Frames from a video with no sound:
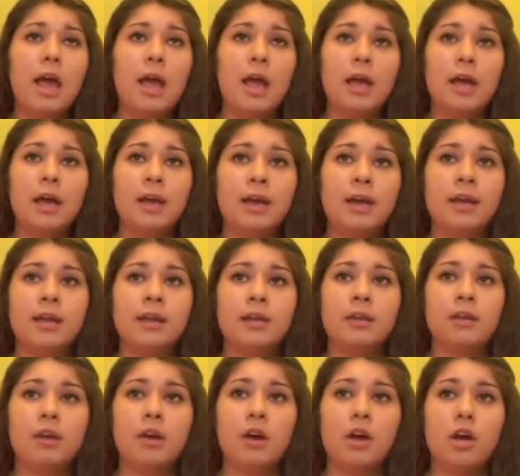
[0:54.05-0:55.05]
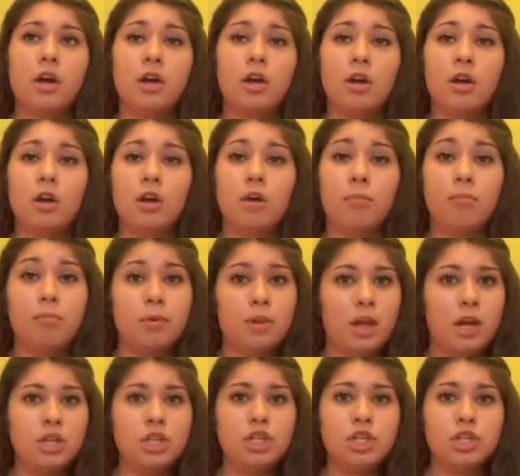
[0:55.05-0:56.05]
and a
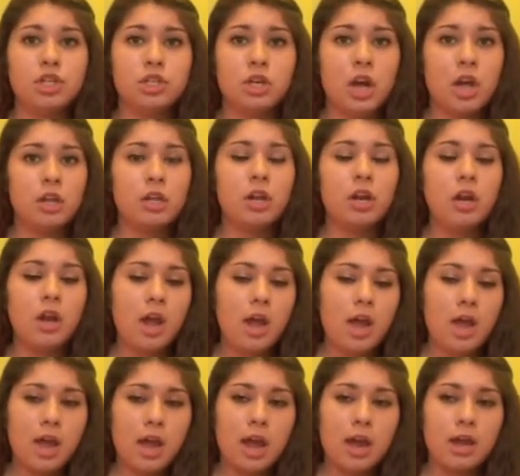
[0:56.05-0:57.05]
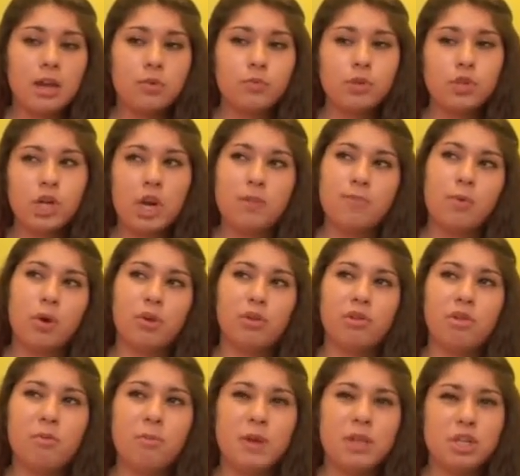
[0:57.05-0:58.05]
blush color and we tried
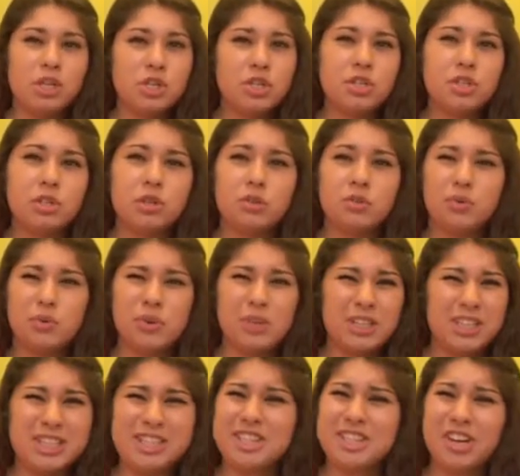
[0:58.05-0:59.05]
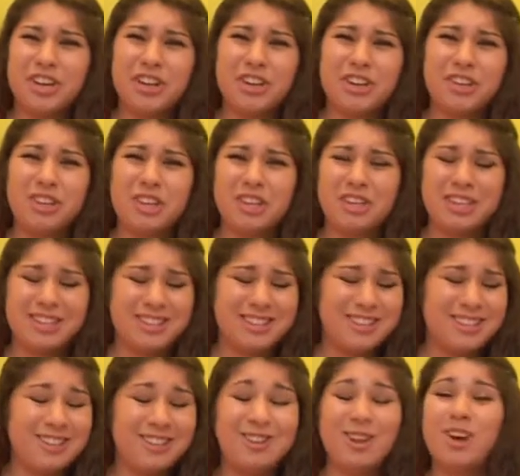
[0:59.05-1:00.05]
both of them and they just looked really dull they
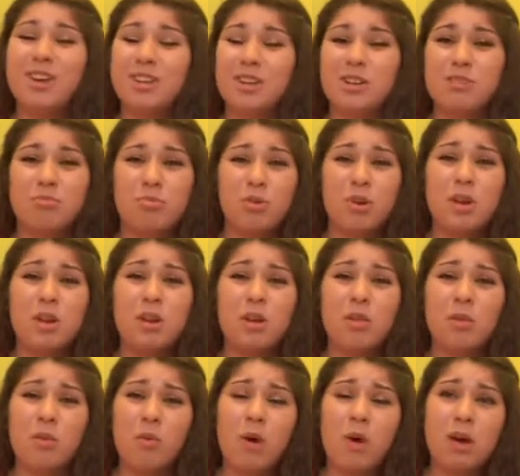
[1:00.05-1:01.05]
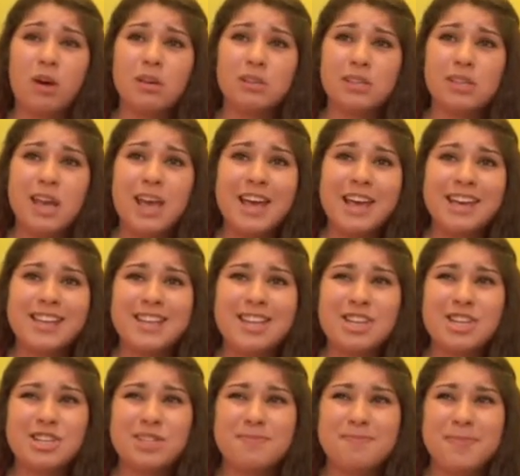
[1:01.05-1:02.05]
did not look pretty on the walls
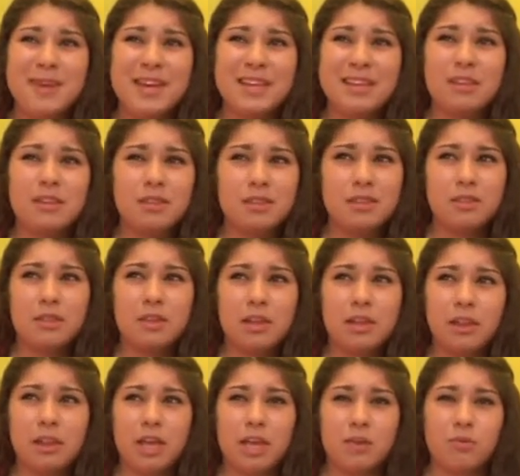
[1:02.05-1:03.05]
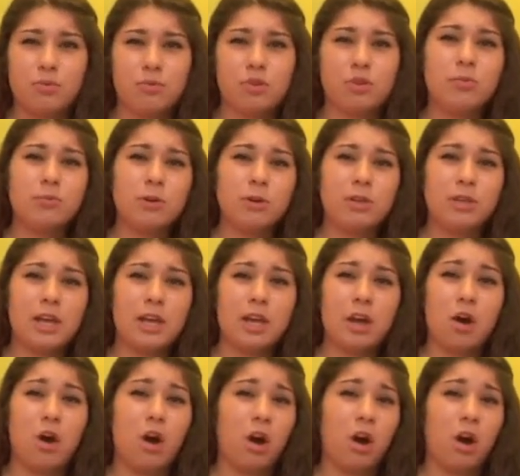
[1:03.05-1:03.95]
they just made the like room look like a